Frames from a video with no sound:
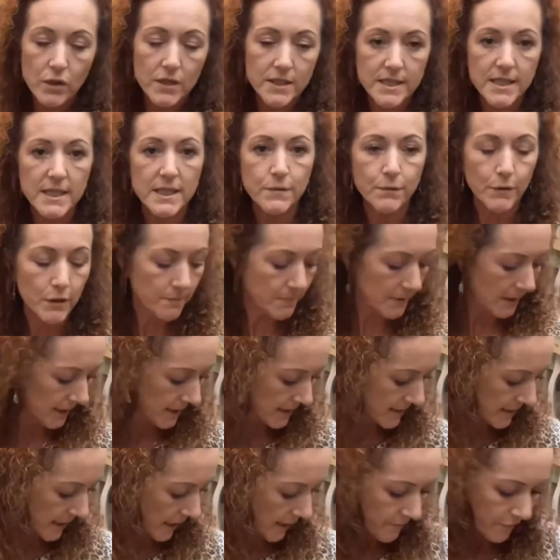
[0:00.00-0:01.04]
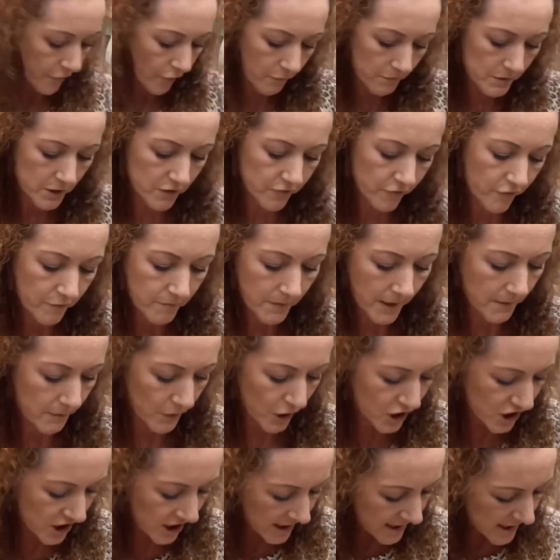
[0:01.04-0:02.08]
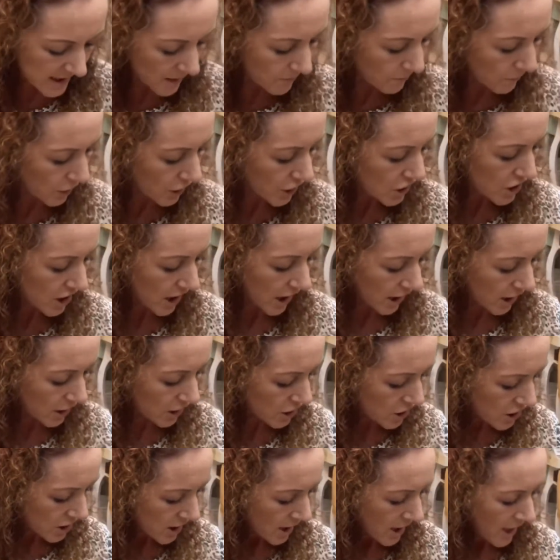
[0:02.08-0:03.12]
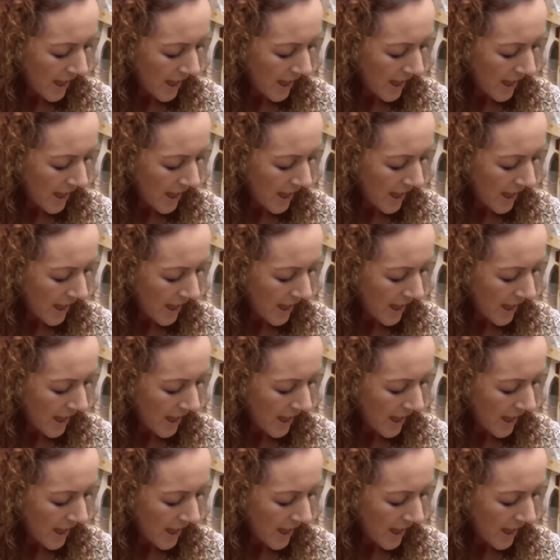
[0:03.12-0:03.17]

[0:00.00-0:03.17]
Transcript: this would have been a safe option for me, but I just didn't want to change.